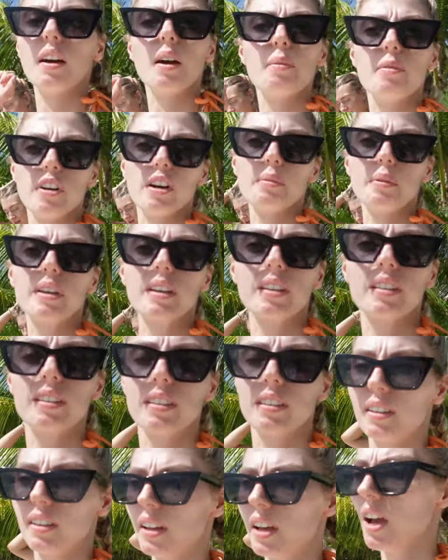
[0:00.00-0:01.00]
I'm filming
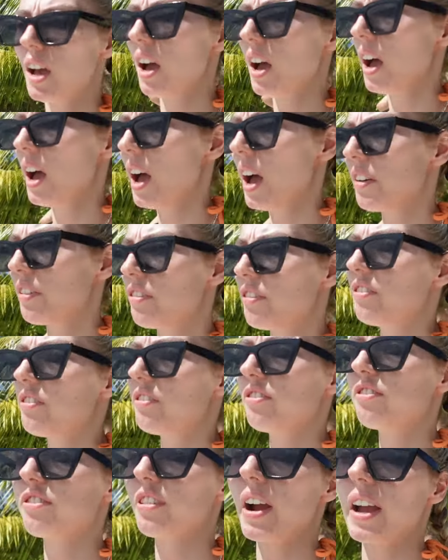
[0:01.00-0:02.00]

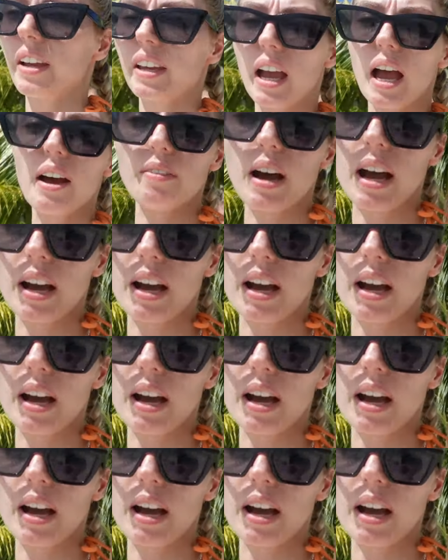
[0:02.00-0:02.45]
frick, I'm